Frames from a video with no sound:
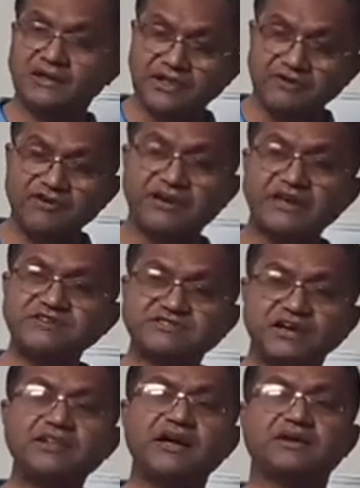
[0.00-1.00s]
then we can
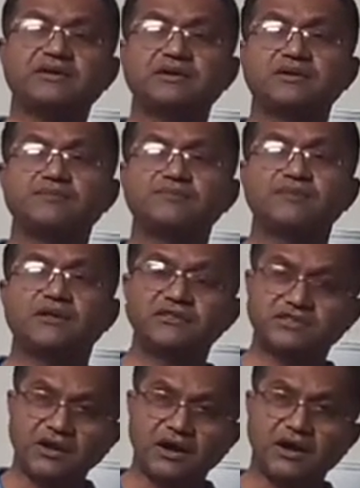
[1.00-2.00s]
say that
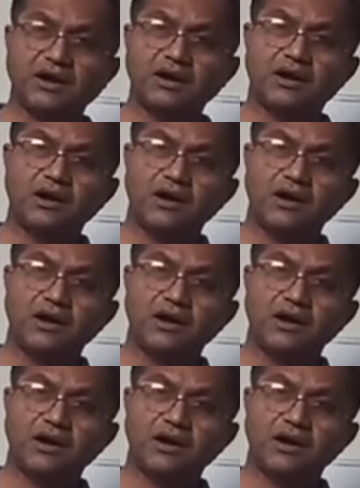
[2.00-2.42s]
the